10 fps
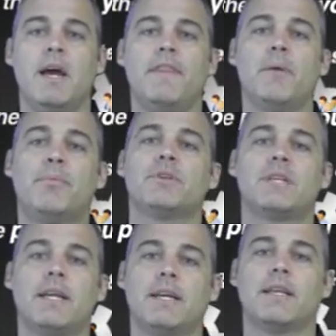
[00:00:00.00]
and then
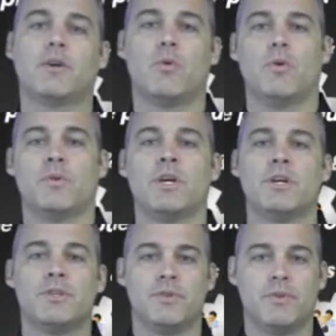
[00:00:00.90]
presenting the quote
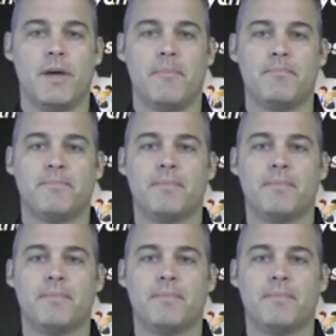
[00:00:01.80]
to them.